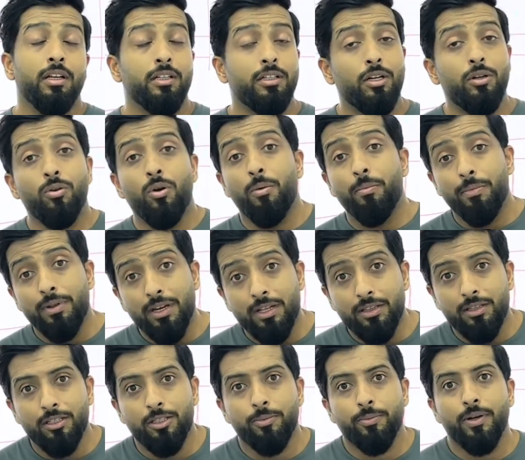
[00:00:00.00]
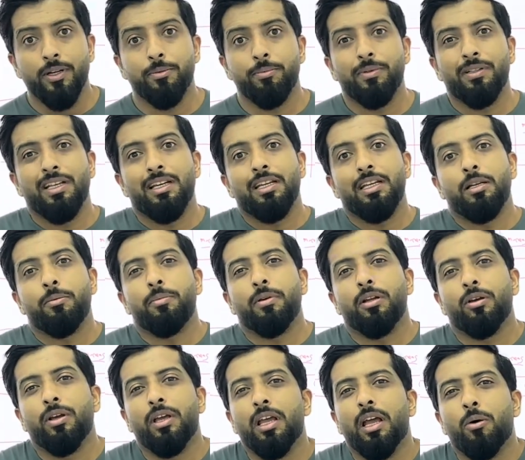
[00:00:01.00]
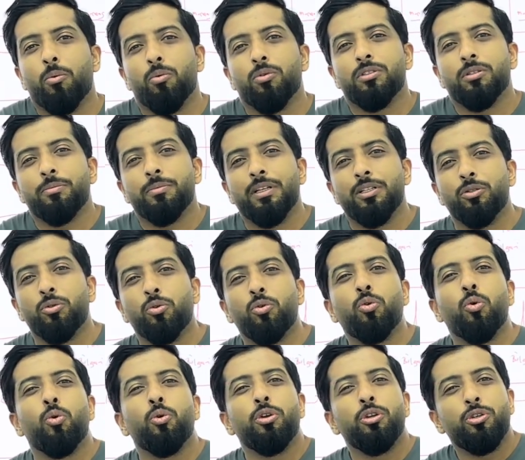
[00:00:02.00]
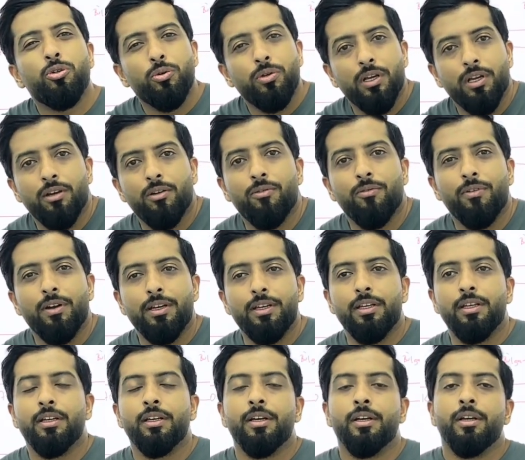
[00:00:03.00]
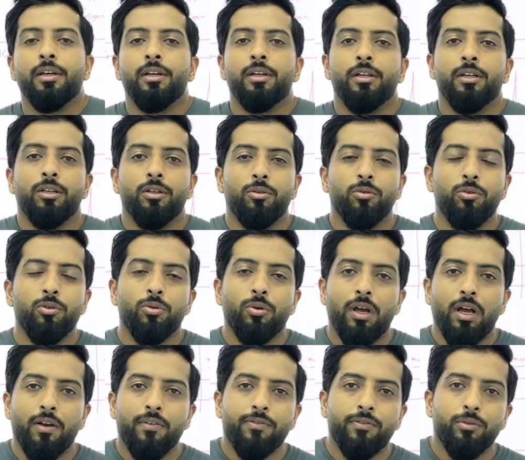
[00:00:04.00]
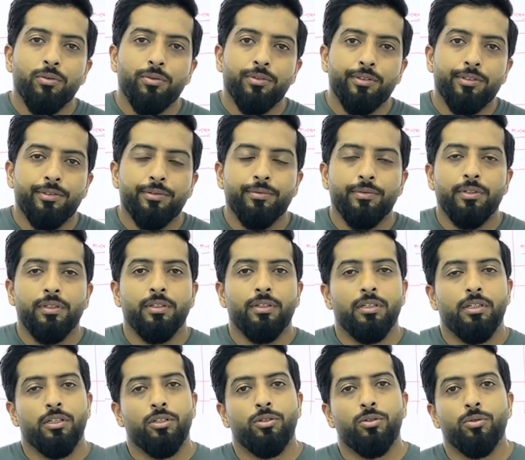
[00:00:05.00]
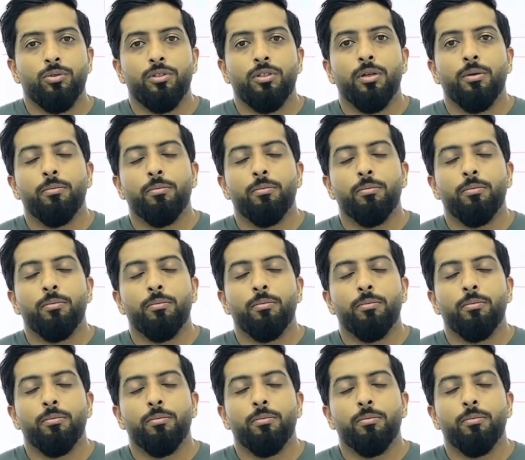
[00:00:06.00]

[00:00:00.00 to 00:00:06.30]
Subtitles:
There are not many at this price, but then he'll be like, hey, I want something that's going to get ready. You know, you have those issues.